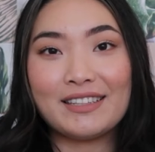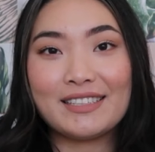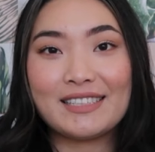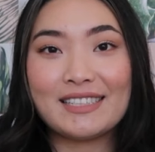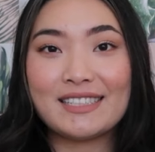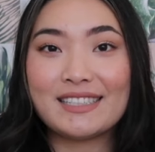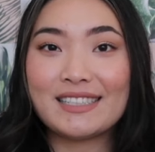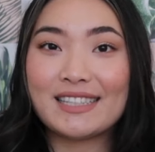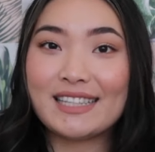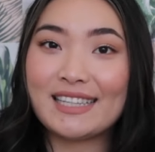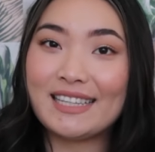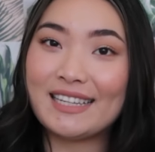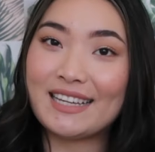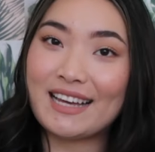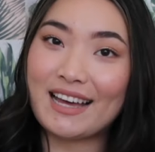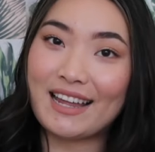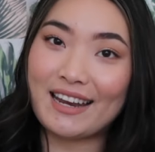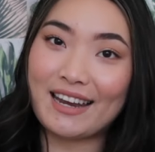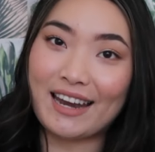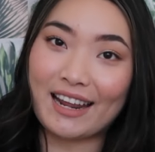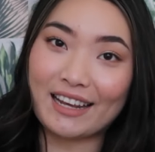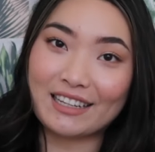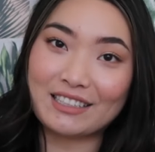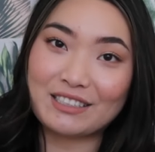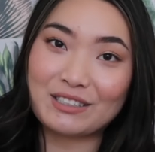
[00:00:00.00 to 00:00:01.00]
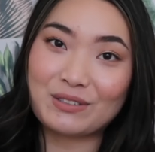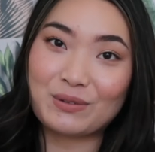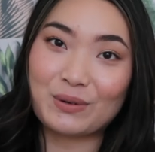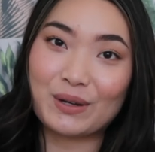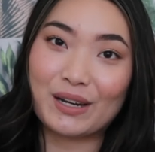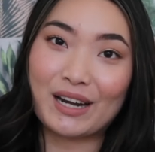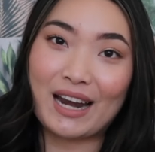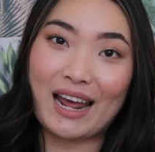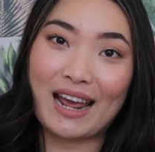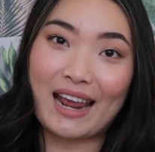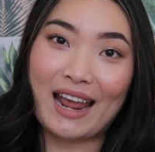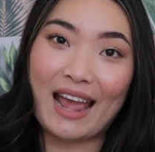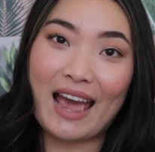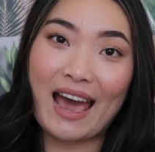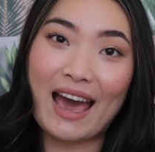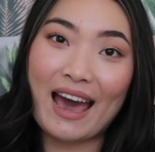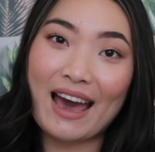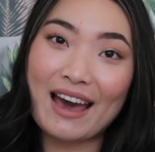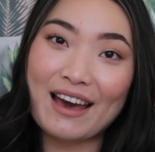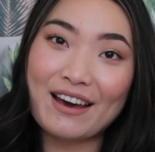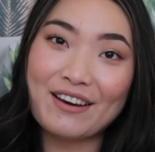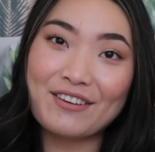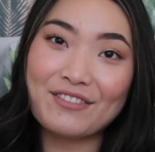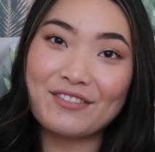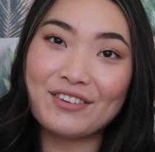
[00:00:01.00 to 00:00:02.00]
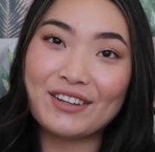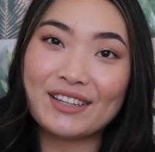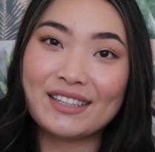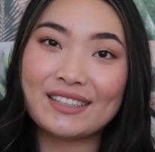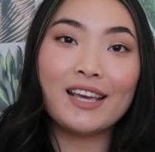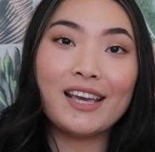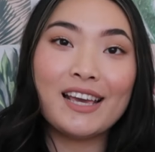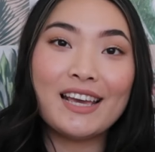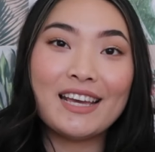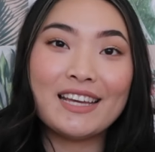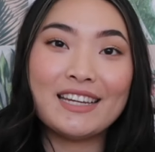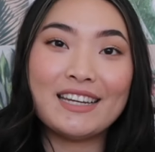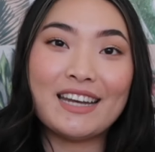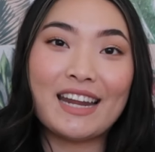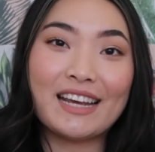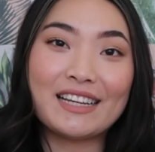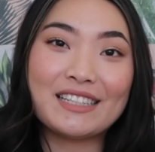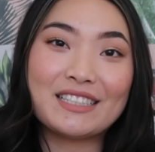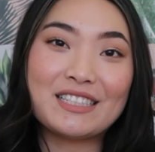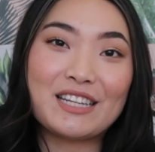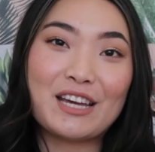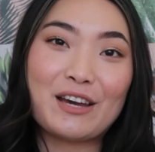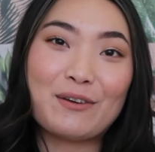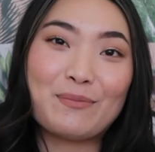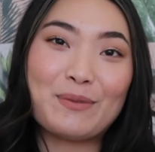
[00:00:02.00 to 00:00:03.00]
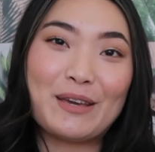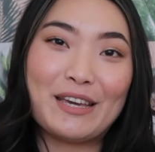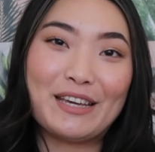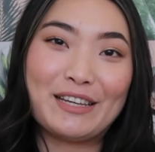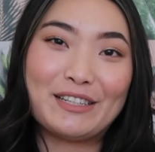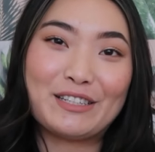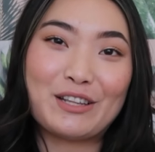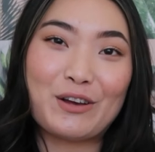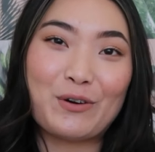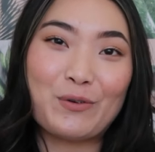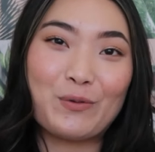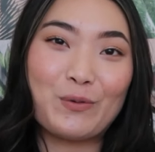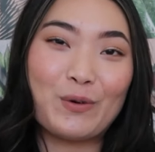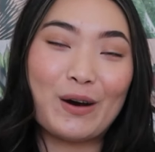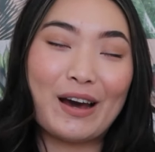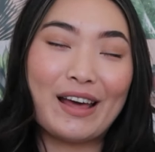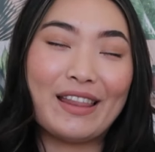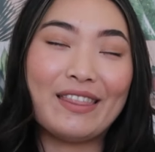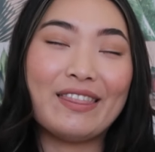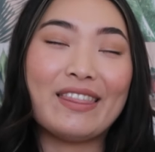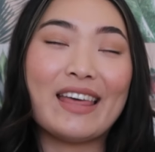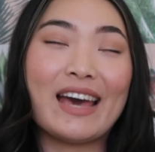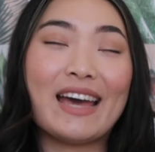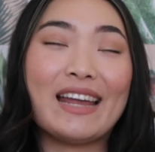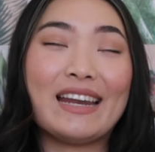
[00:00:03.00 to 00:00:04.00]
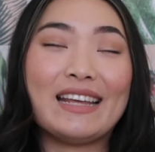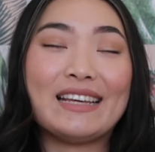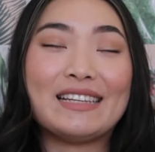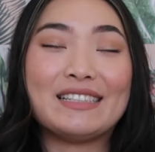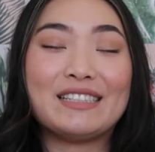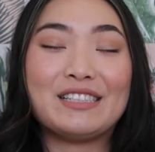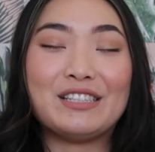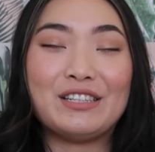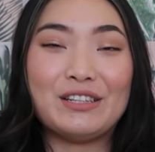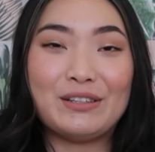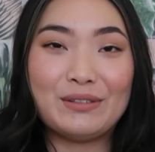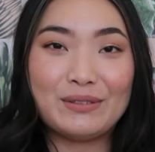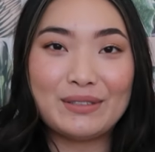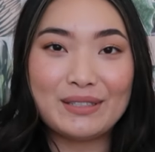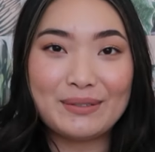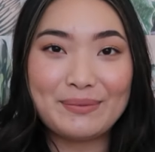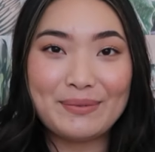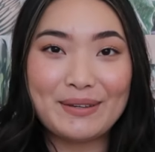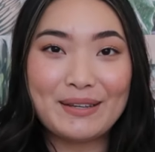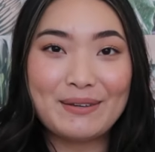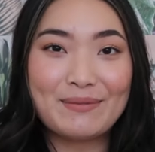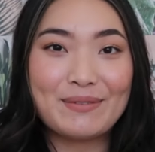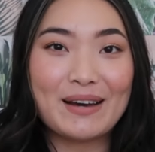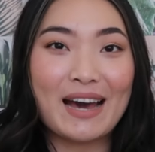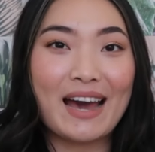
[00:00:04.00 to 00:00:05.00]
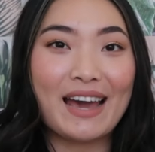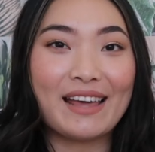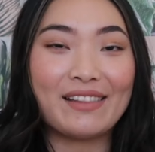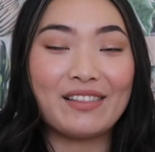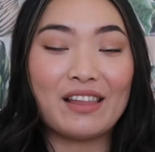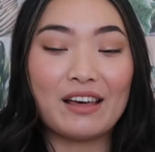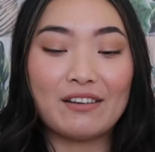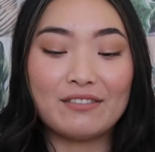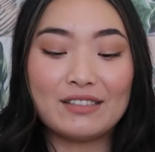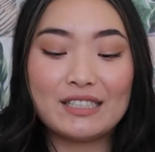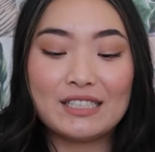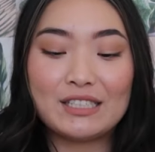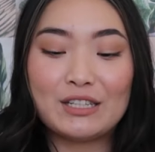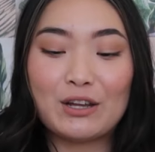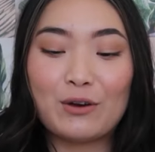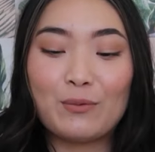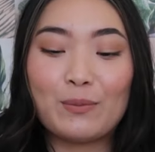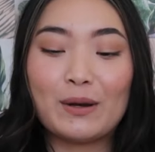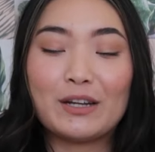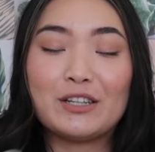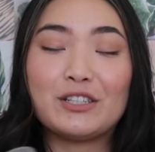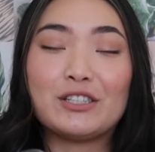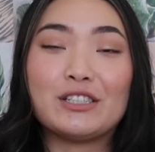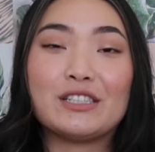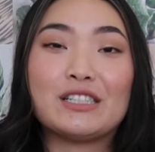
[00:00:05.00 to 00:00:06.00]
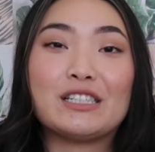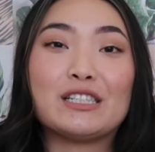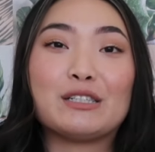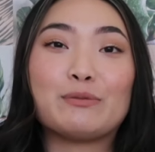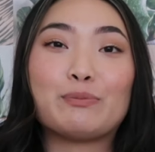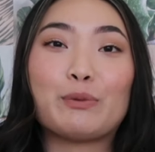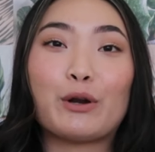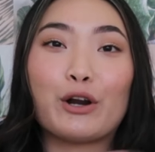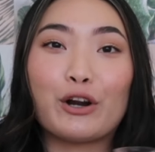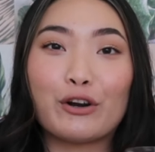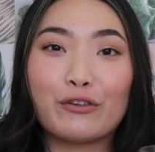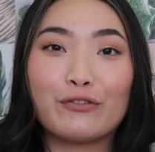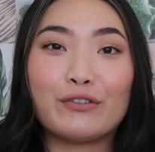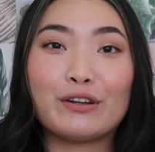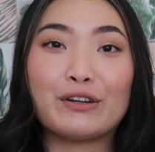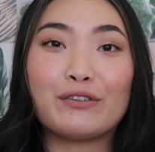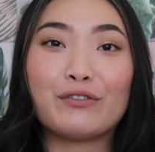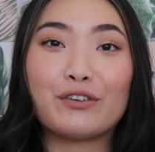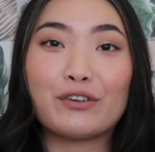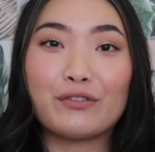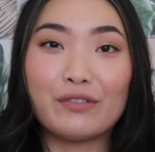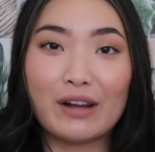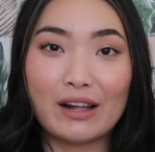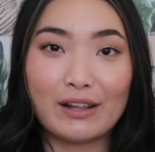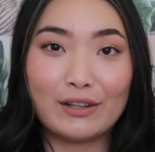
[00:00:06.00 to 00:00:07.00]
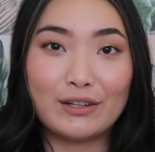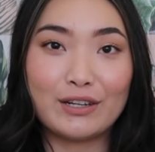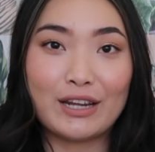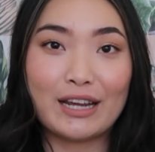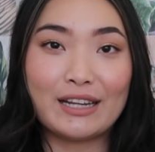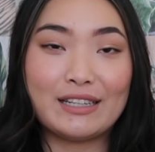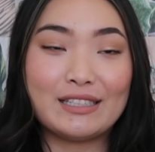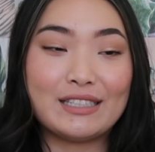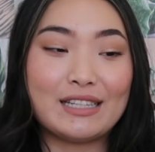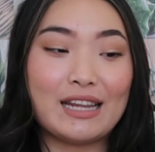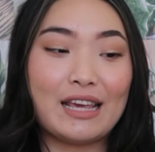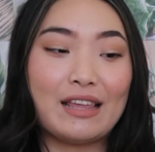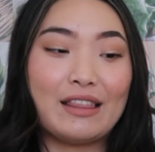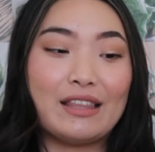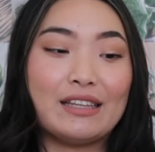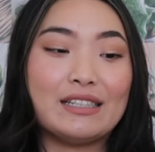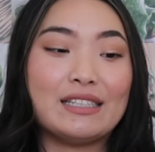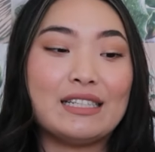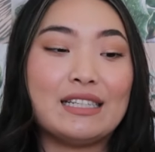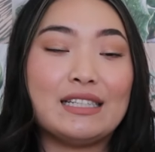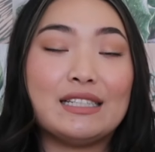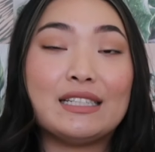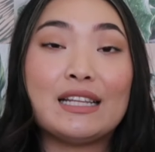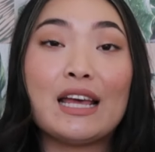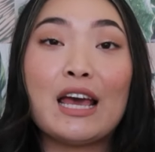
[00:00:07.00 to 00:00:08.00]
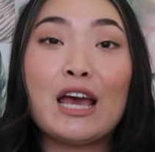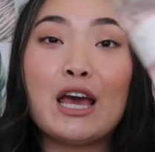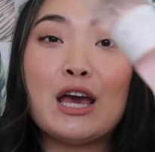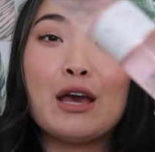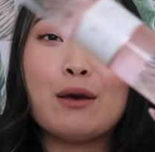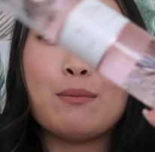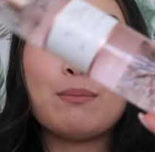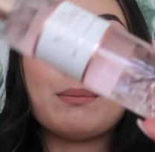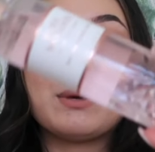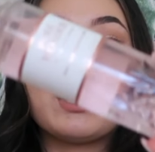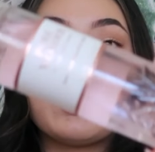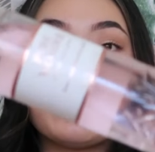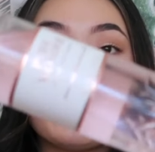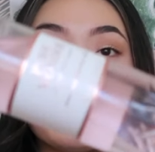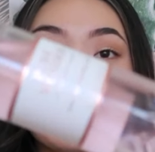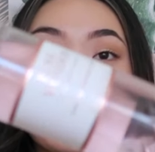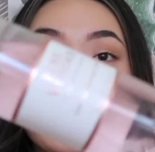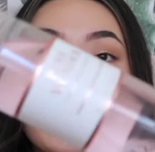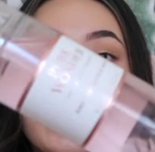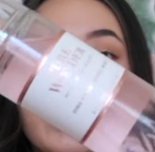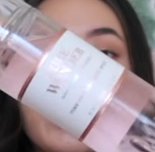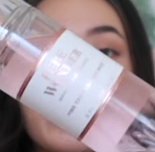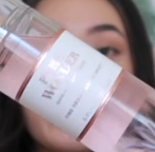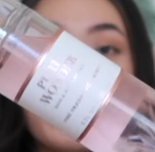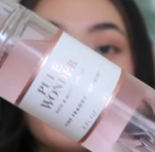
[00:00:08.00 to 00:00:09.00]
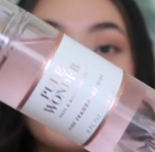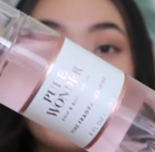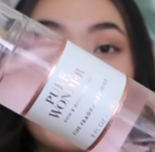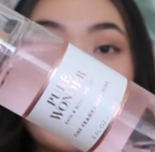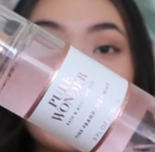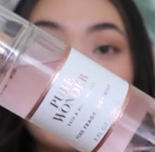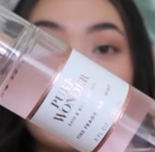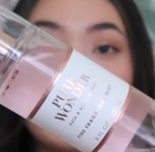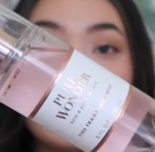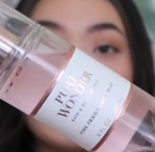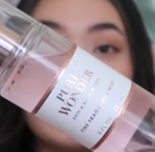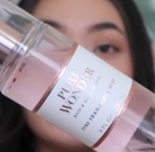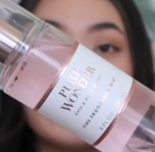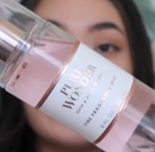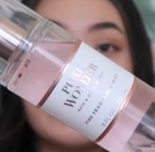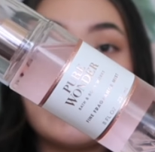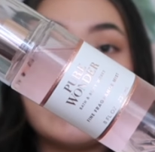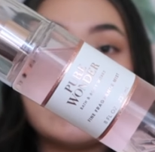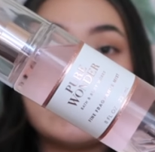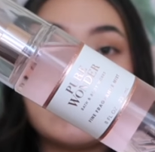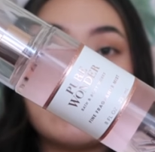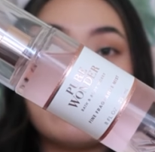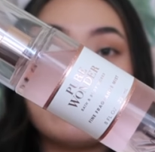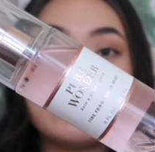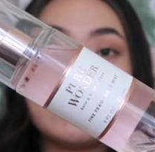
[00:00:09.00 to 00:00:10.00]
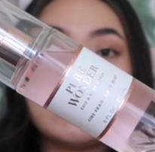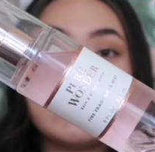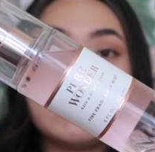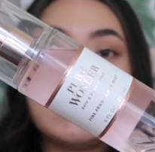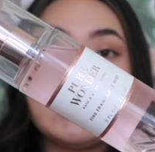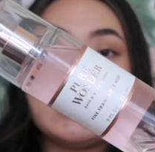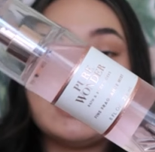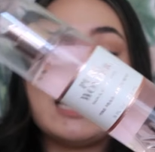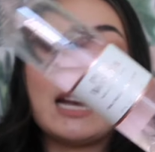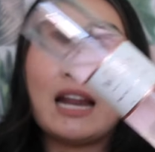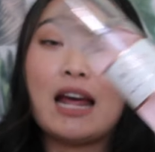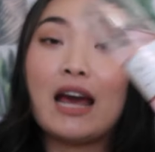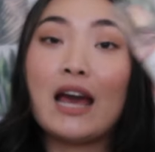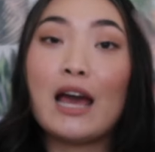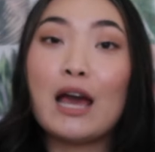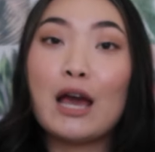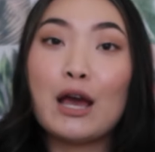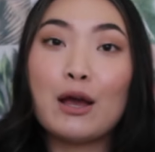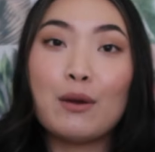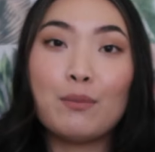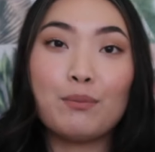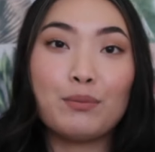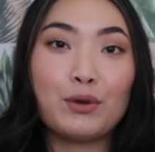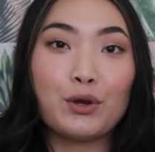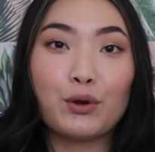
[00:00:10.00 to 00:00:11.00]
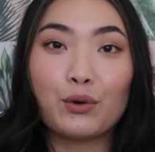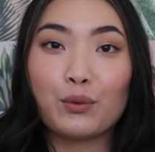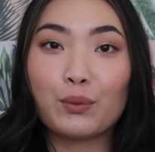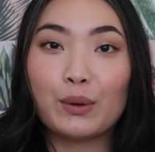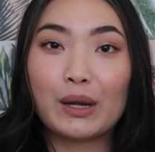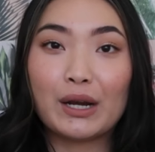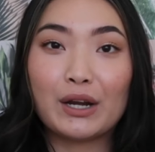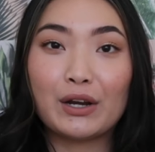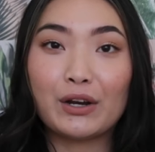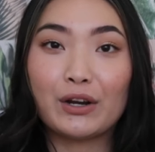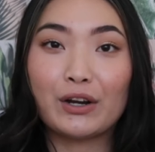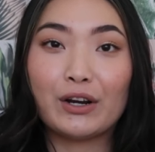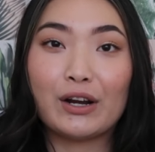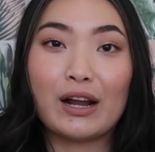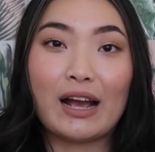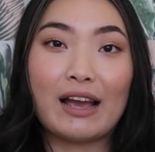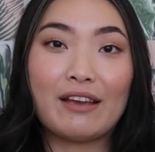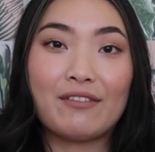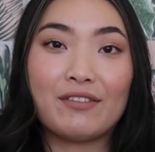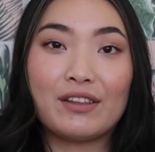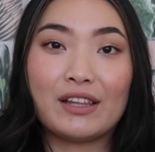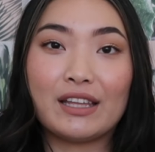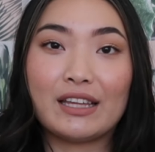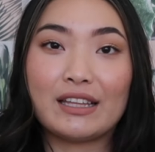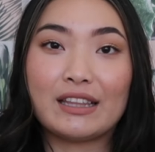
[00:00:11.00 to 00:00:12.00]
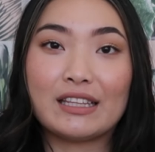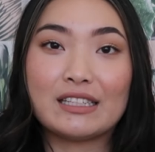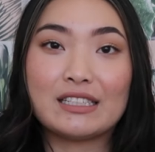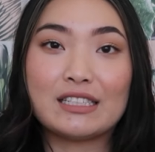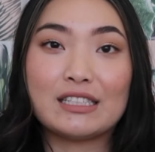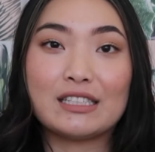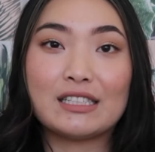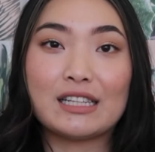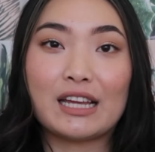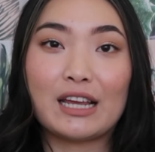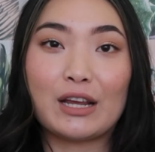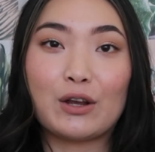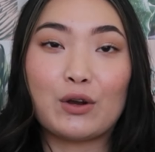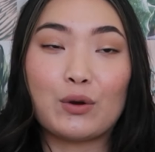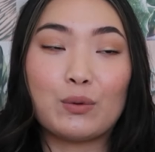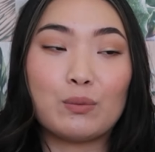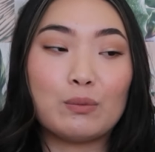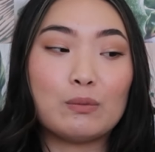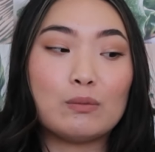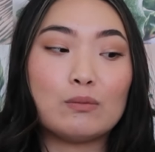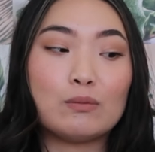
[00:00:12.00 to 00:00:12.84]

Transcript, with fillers: this is the next one I have. Next up is one that is new to me, but I love so much. This is perfect for Valentine's Day. This is Pure Wonder. You guys have seen Pure Wonder. I feel like this is like